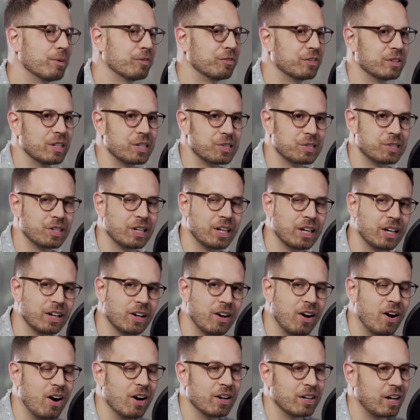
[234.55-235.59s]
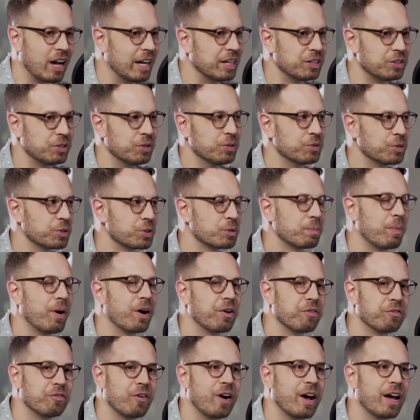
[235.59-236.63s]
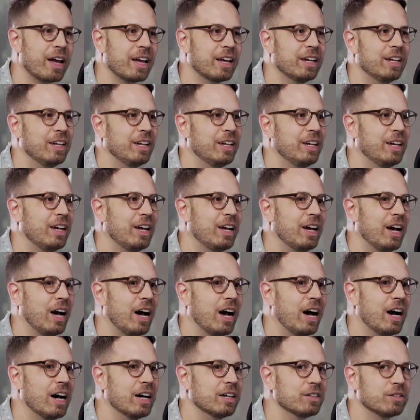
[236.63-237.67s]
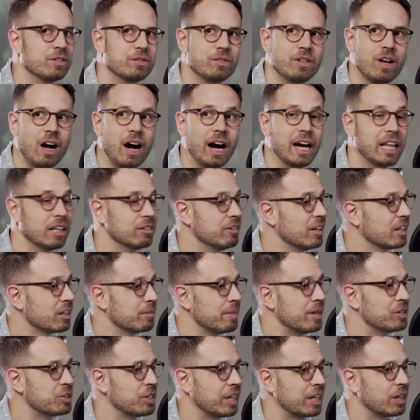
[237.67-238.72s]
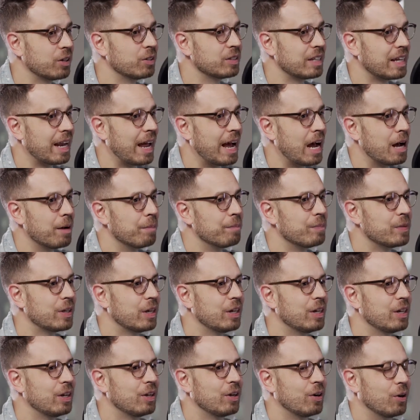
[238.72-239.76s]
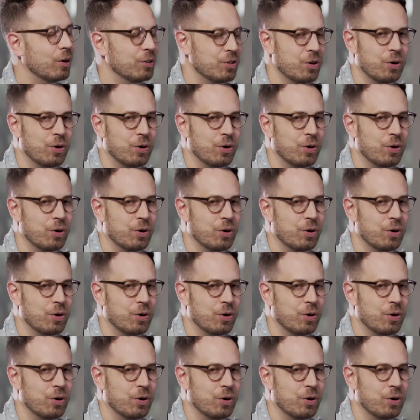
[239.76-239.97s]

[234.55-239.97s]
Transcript: And if you're listening on iTunes or Spotify, uh, highly recommend checking out that app or